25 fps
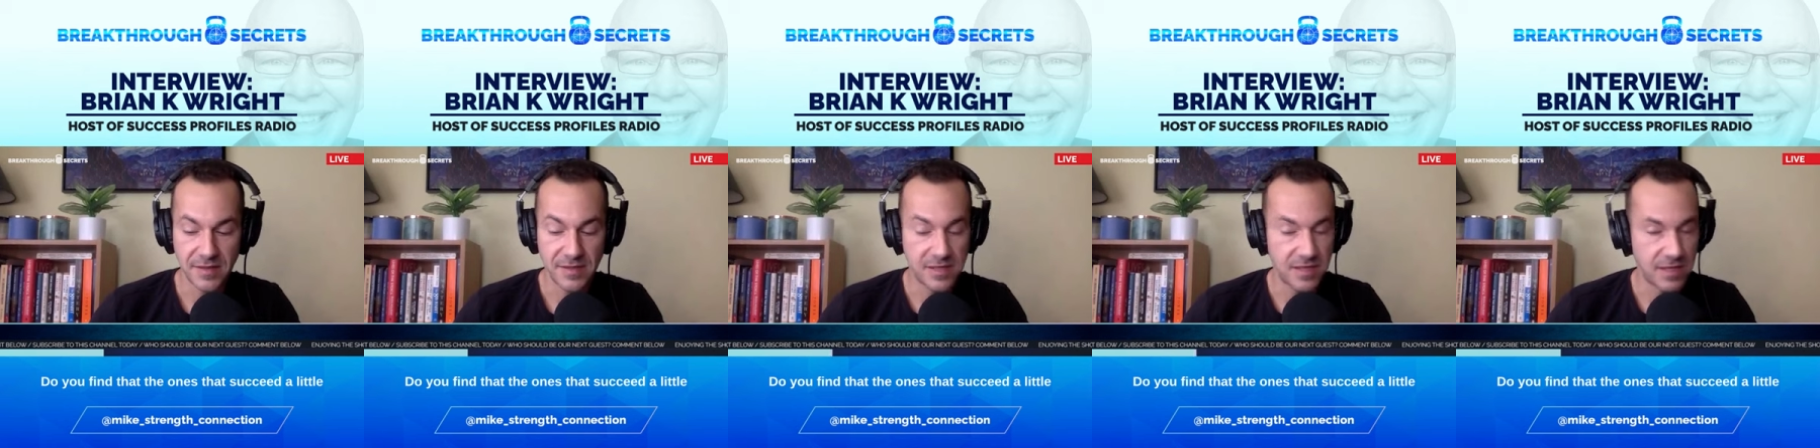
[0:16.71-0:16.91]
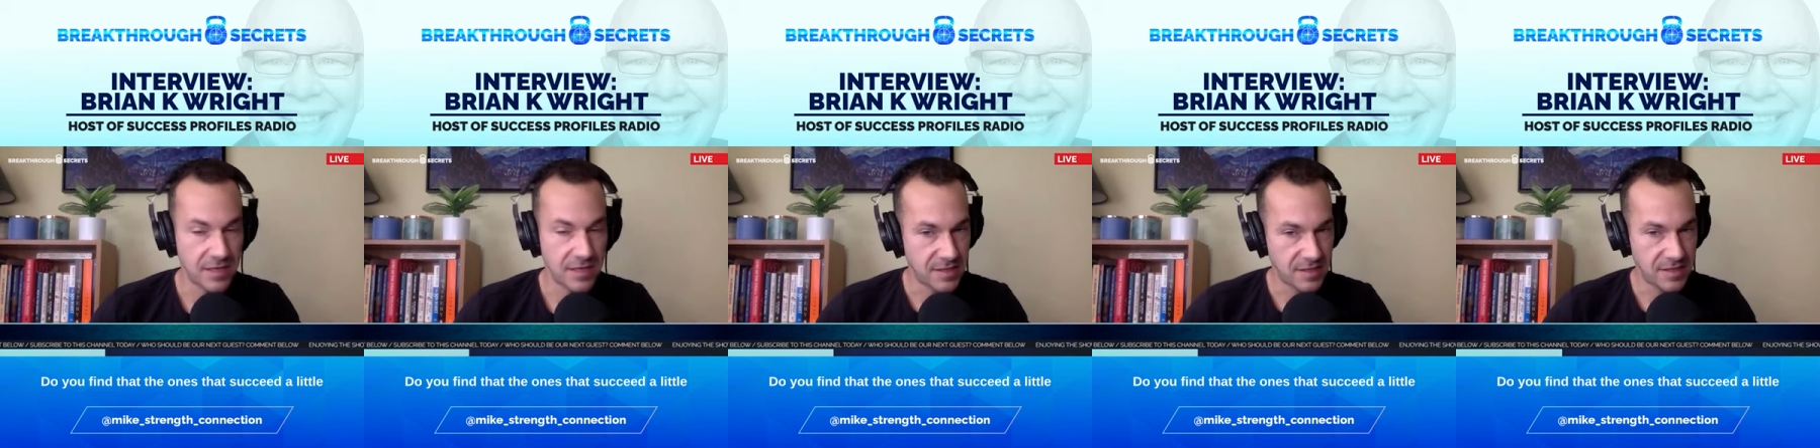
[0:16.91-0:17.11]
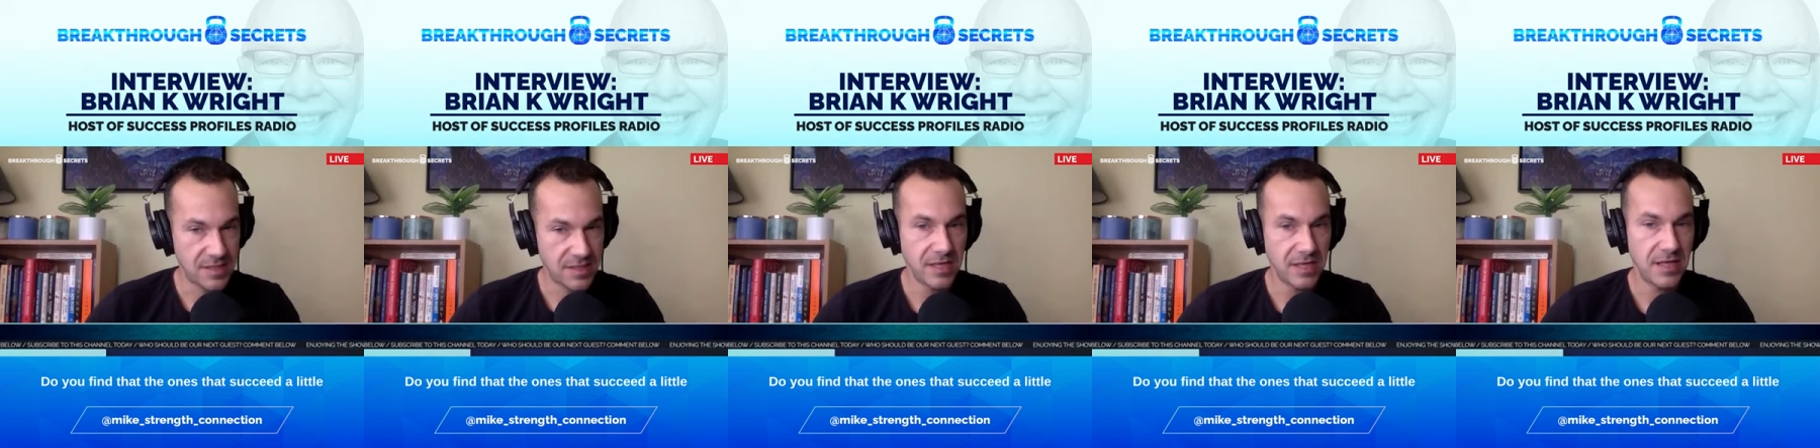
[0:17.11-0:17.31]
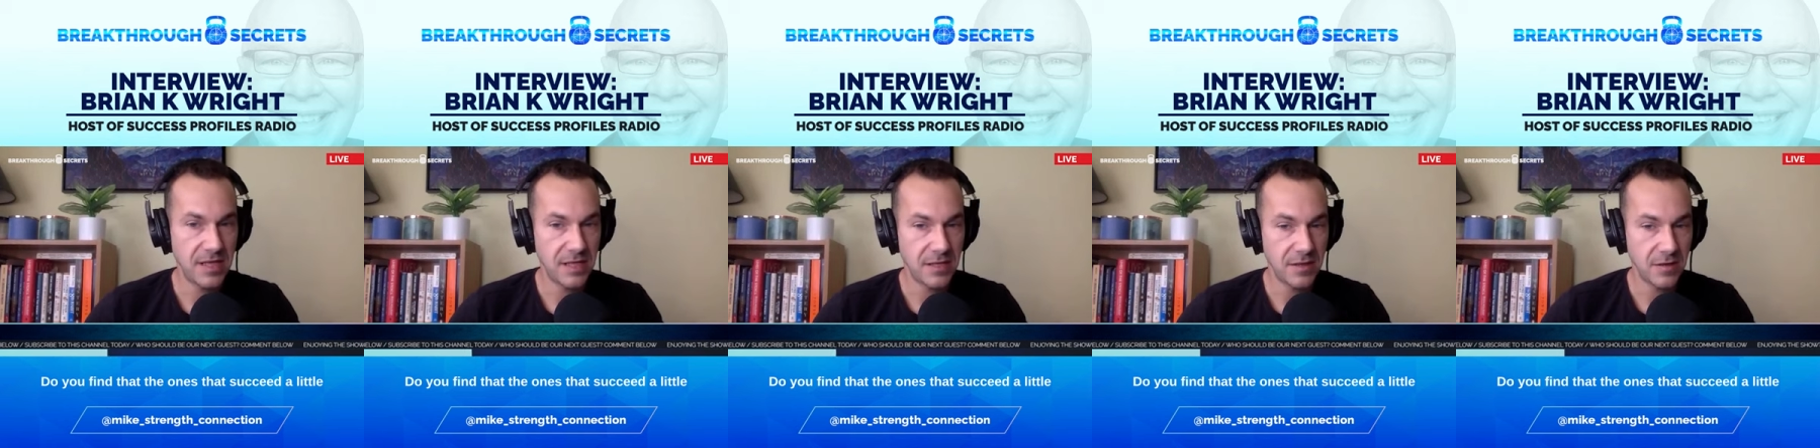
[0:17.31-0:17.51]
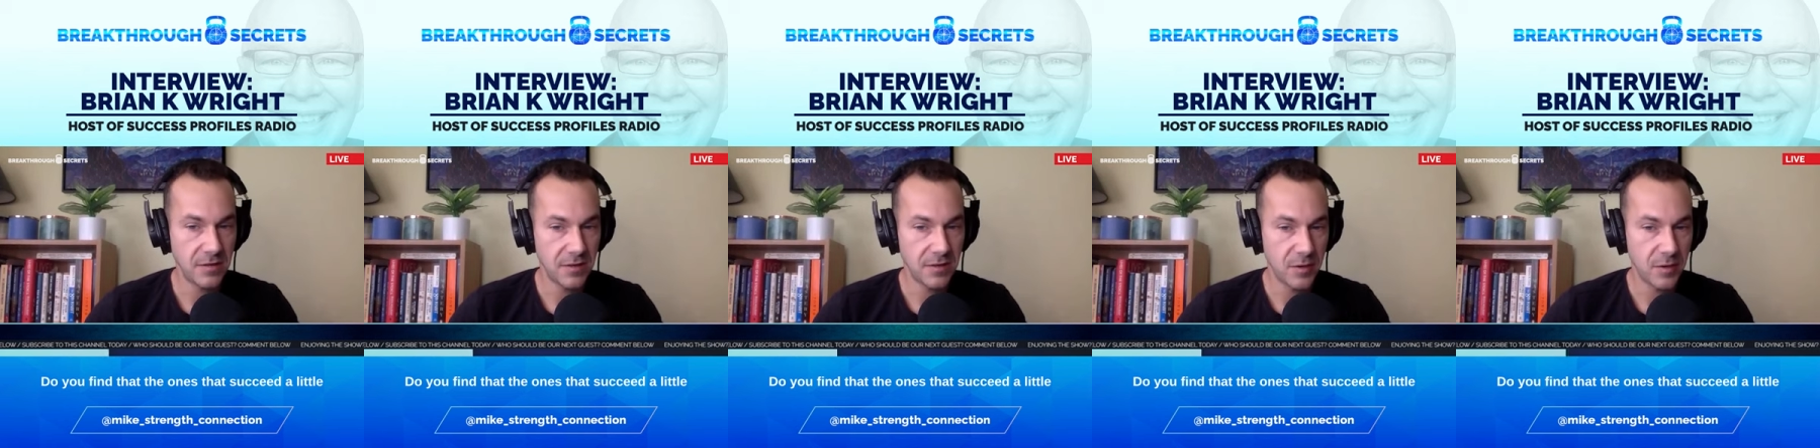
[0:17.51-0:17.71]

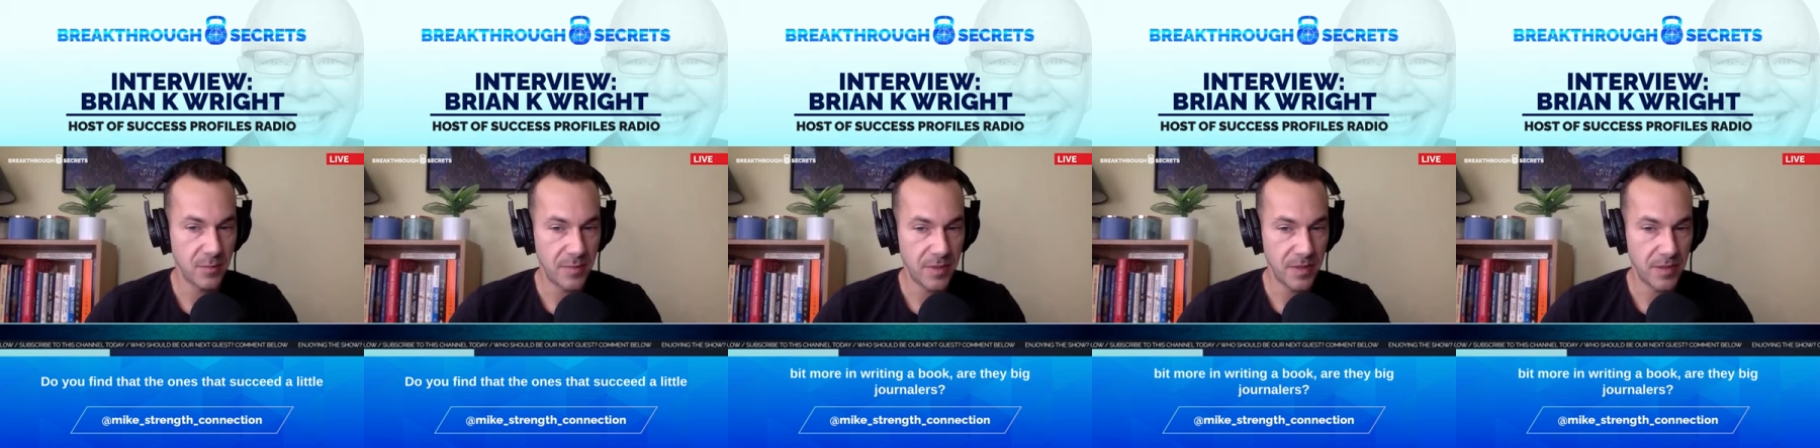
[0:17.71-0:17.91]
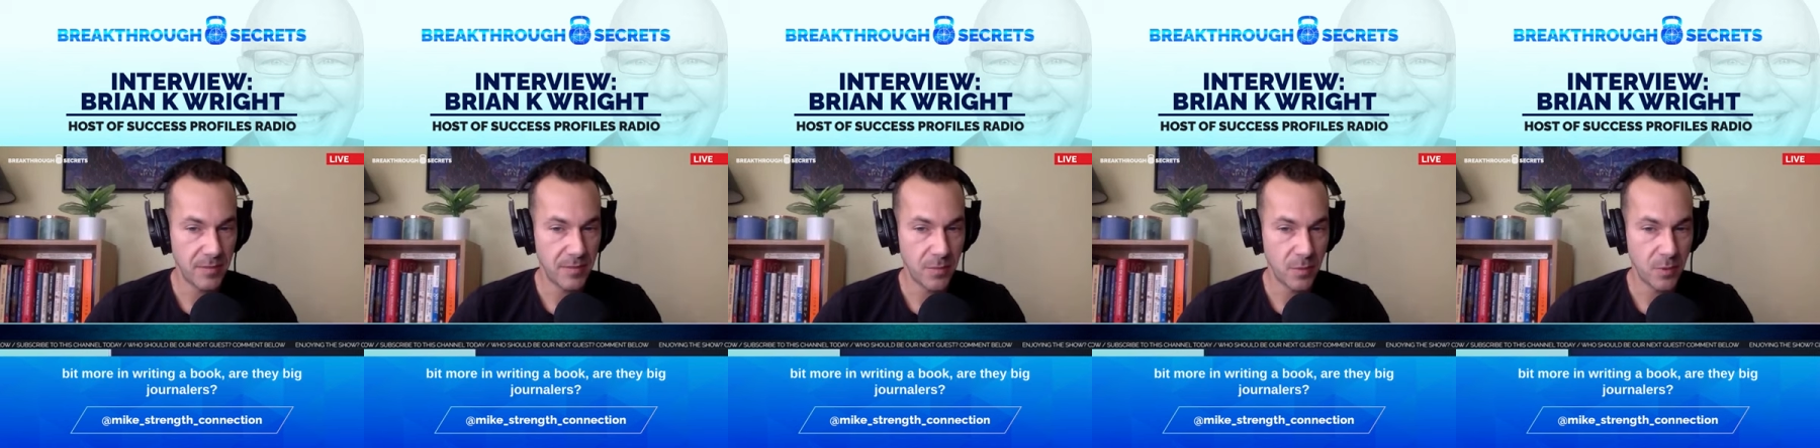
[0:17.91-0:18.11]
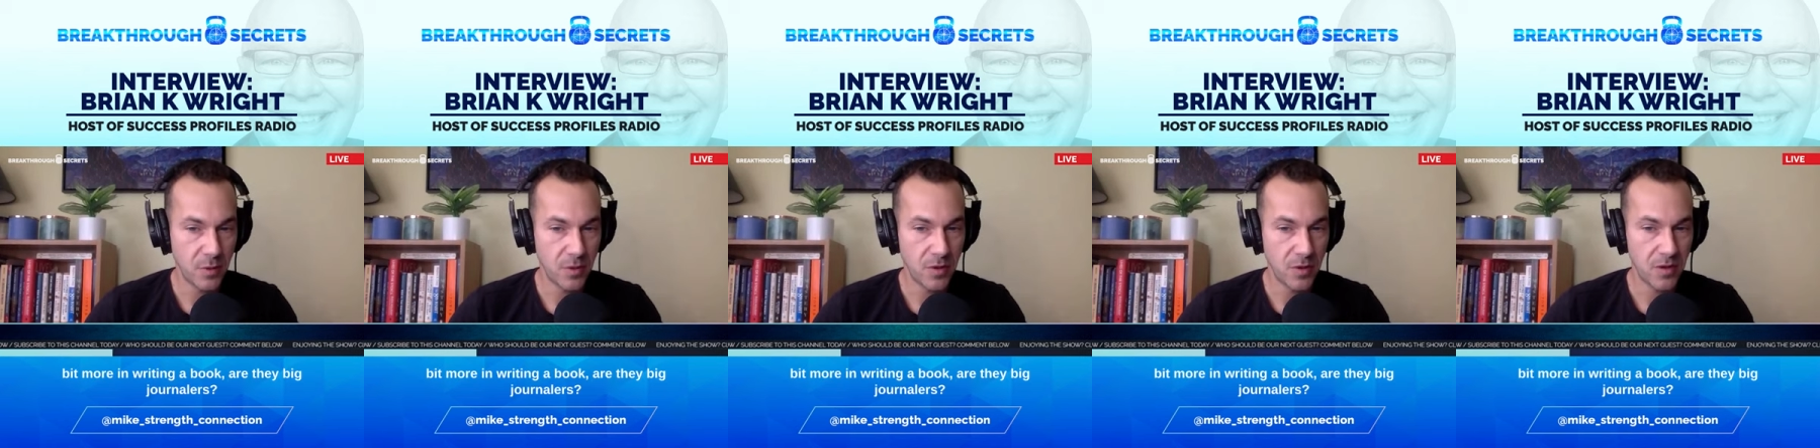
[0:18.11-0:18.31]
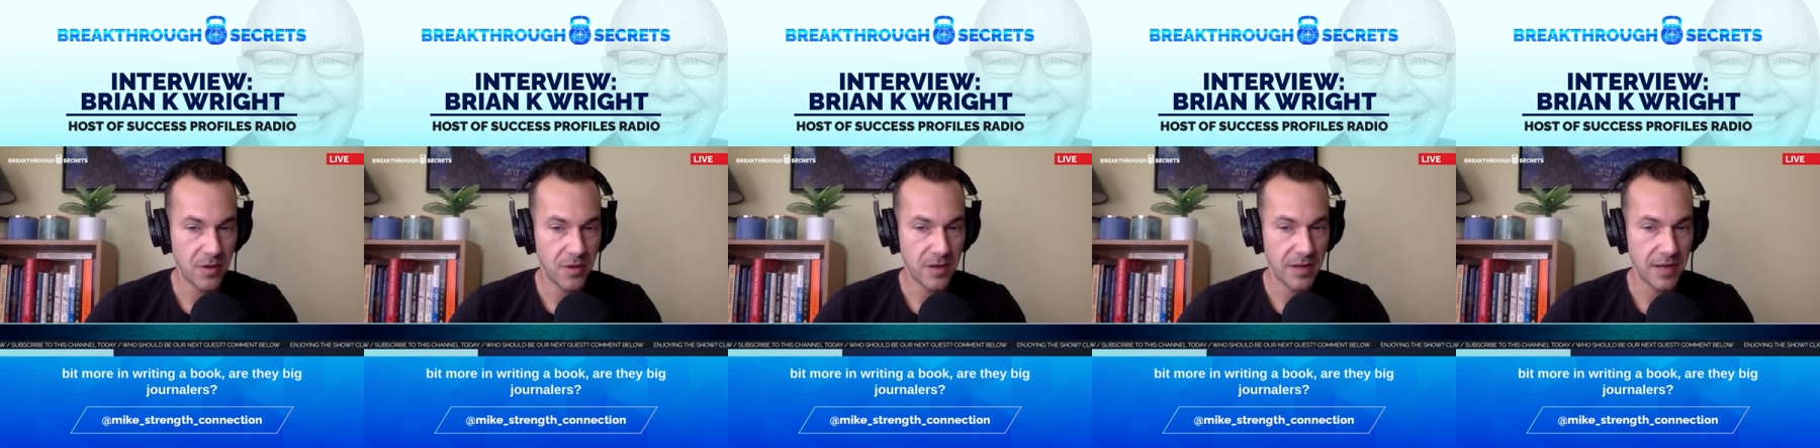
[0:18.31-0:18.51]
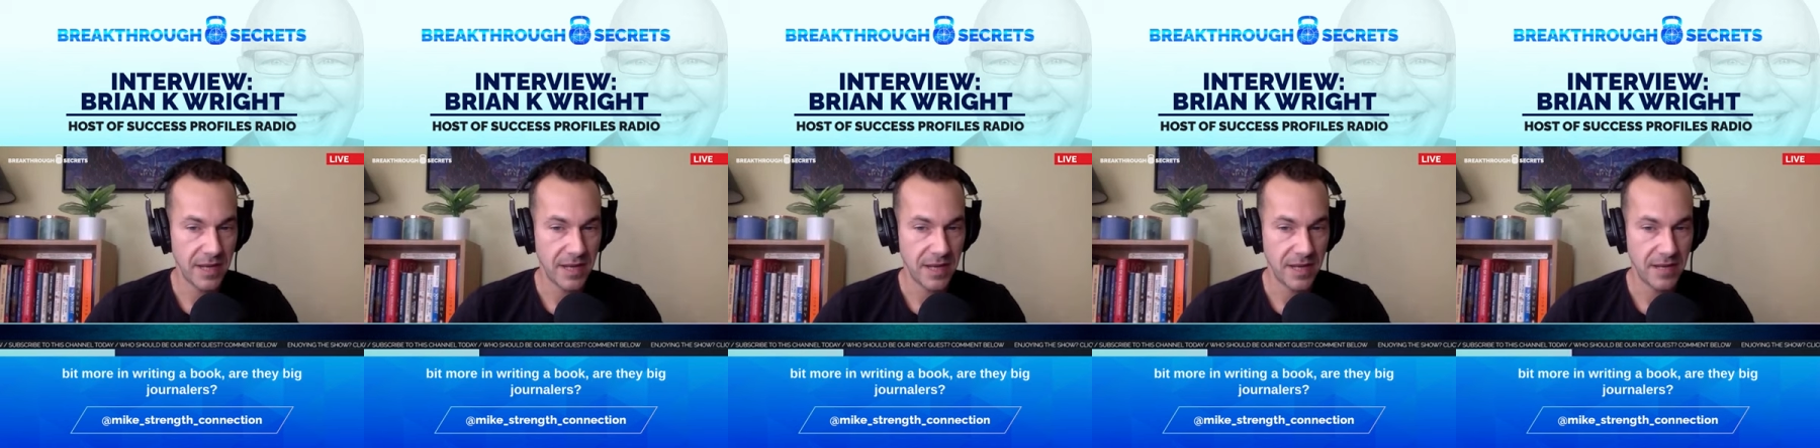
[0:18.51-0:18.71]
succeed a little bit
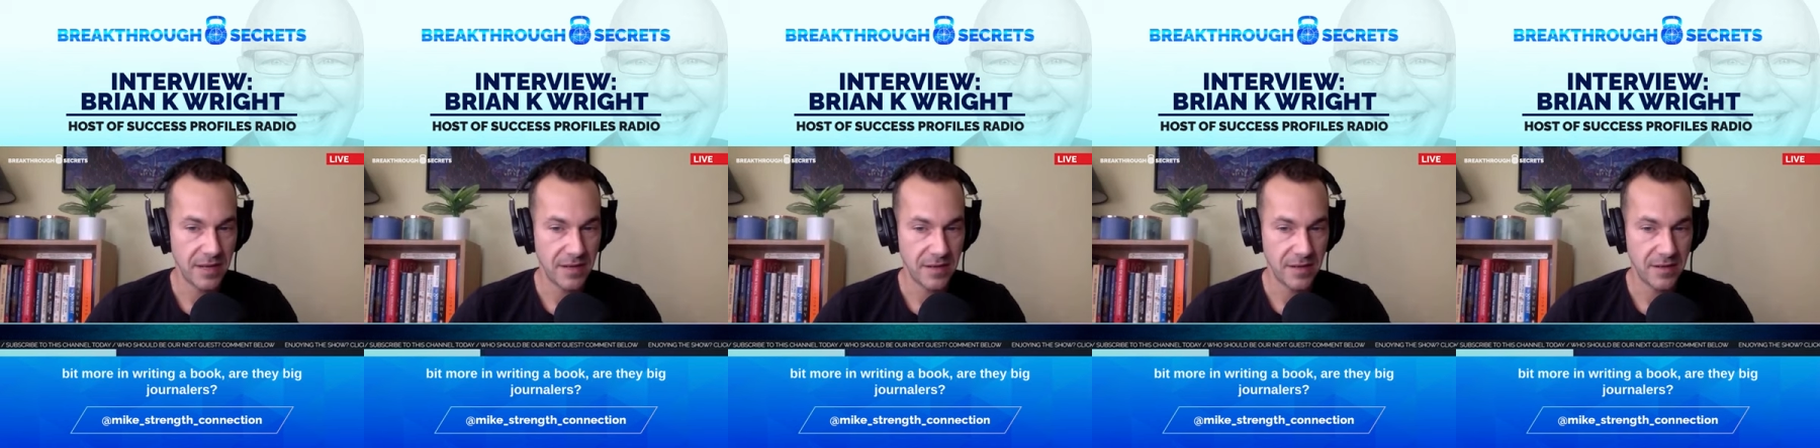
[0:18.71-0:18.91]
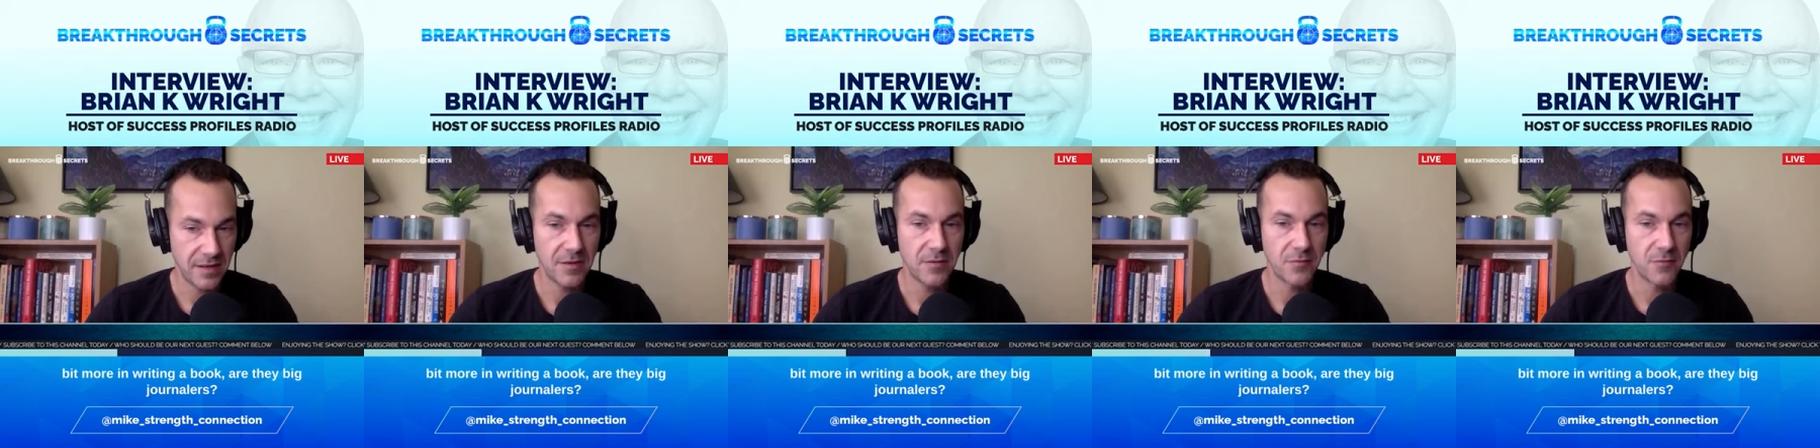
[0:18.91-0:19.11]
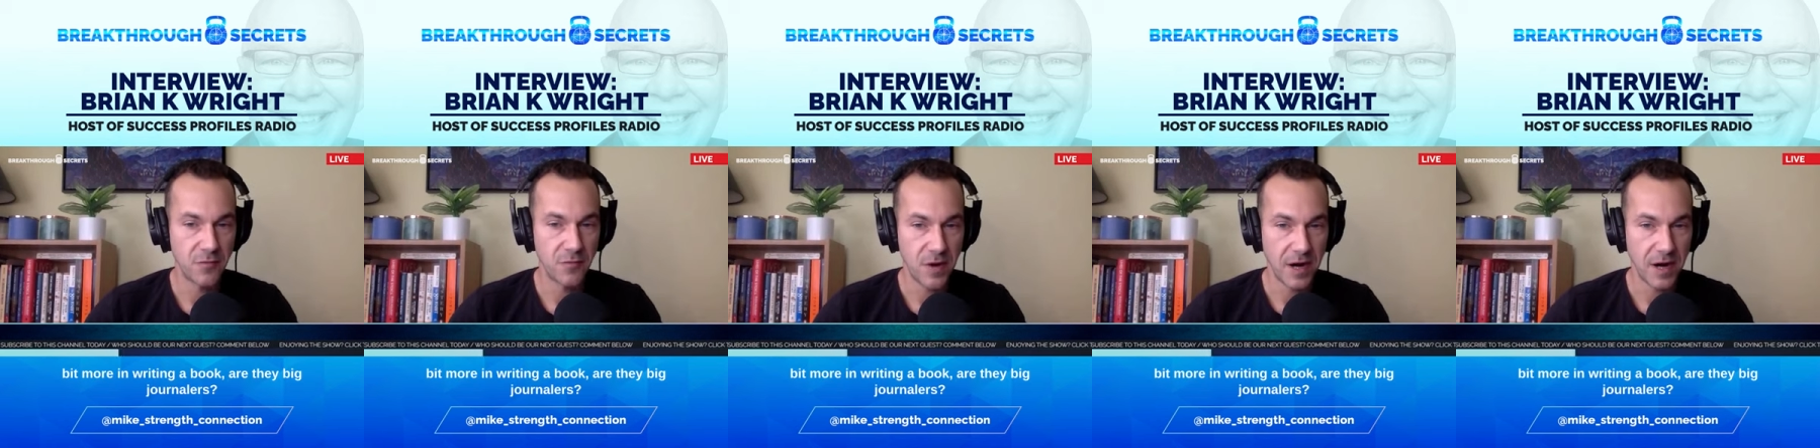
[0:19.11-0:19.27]
more in